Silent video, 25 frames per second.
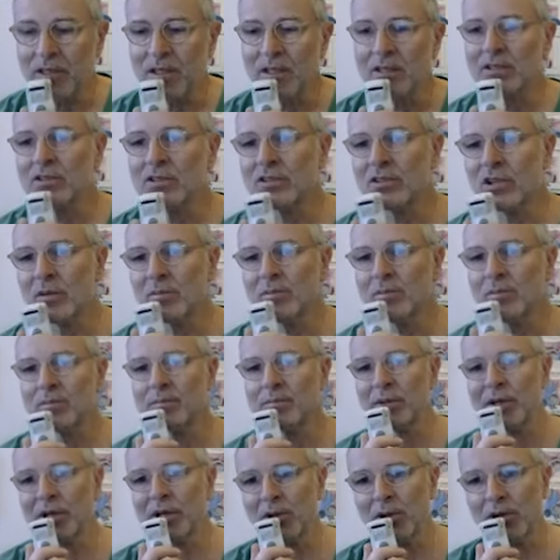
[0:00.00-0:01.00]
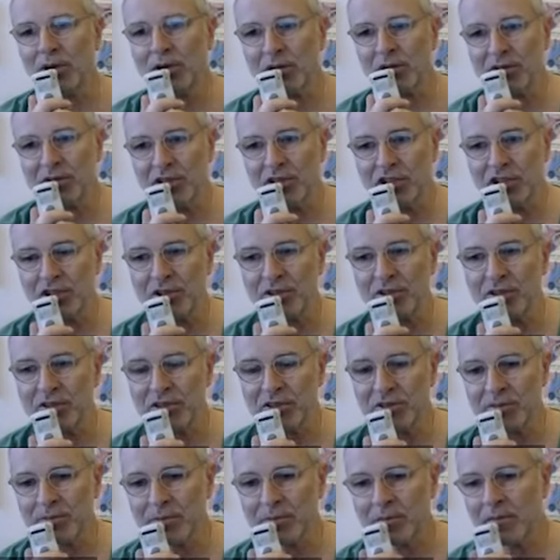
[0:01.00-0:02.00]
Some peculiar
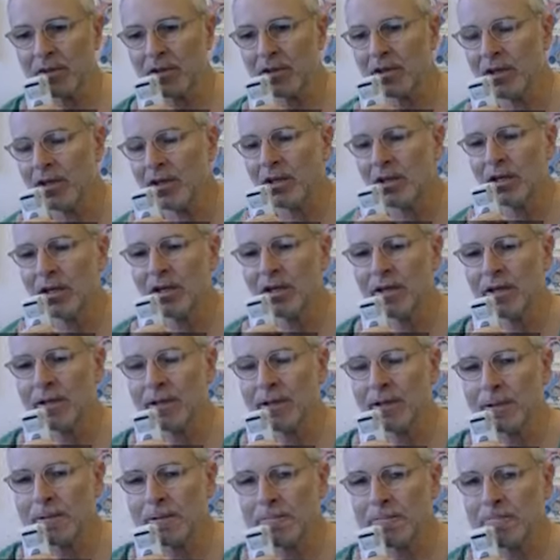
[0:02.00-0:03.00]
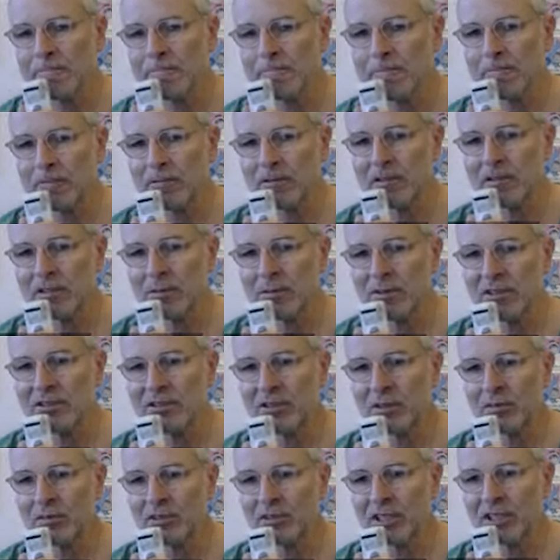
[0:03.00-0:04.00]
conditions. There is
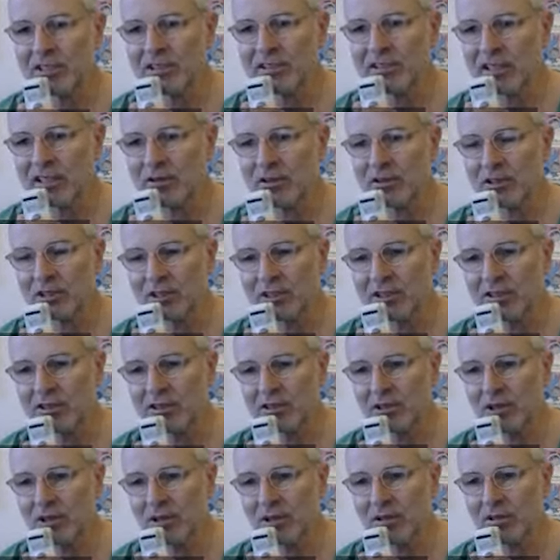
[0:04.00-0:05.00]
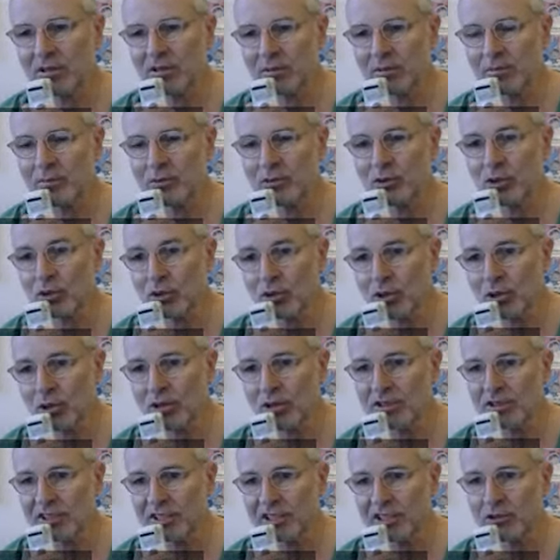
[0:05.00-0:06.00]
something that is called
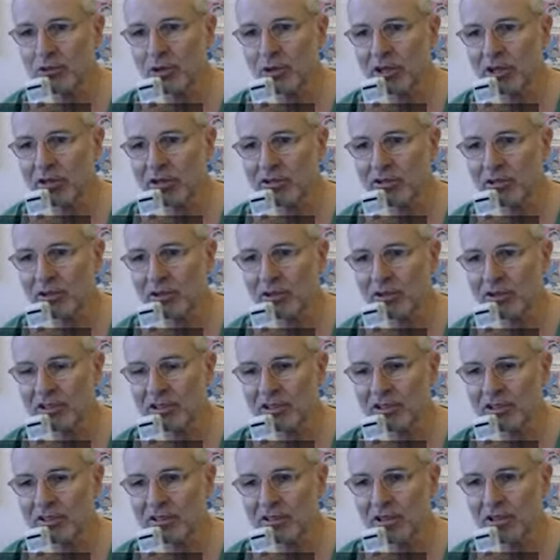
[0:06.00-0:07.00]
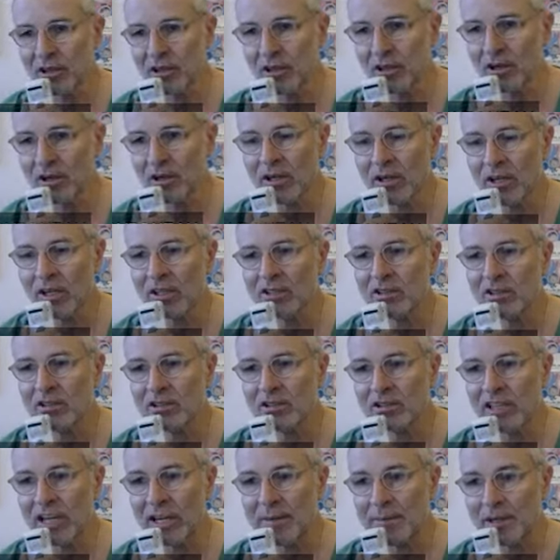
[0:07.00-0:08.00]
pseudoglottic tracheal stenosis, or the
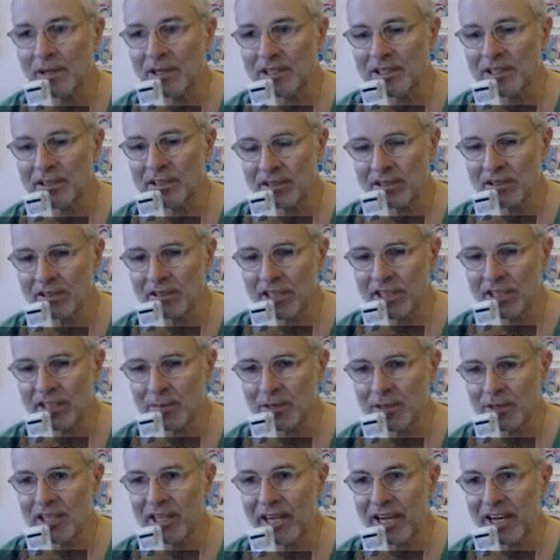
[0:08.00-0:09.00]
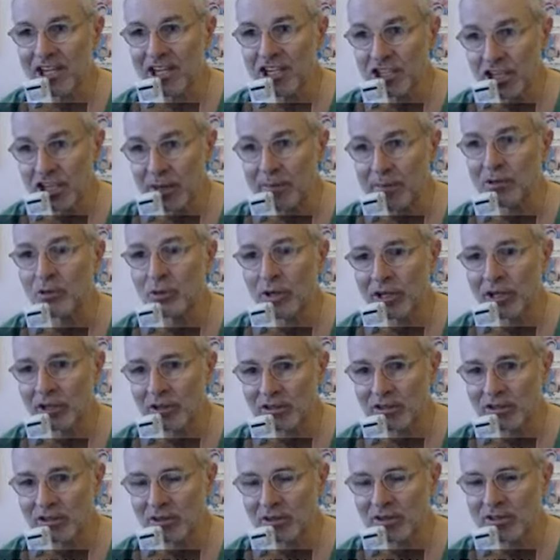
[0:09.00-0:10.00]
dynamic A-shaped tracheal
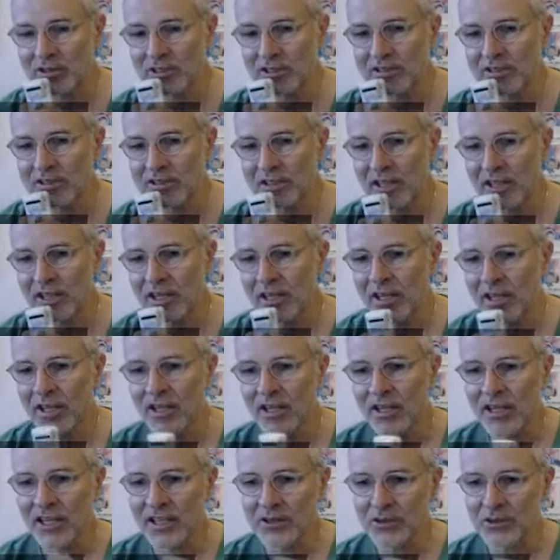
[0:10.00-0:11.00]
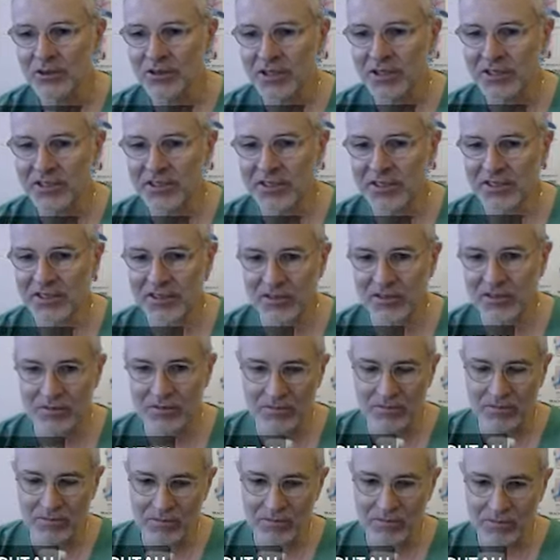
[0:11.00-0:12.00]
stenosis. And you see this
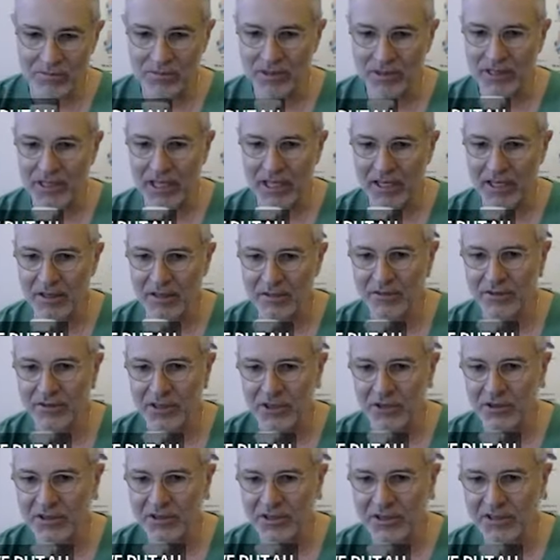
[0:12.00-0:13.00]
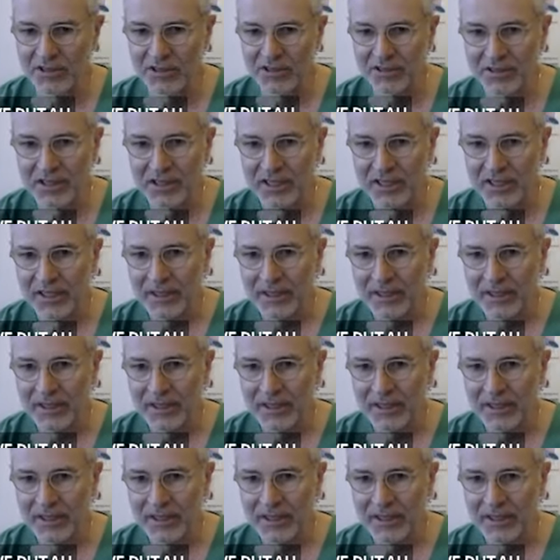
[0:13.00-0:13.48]
kind of stenosis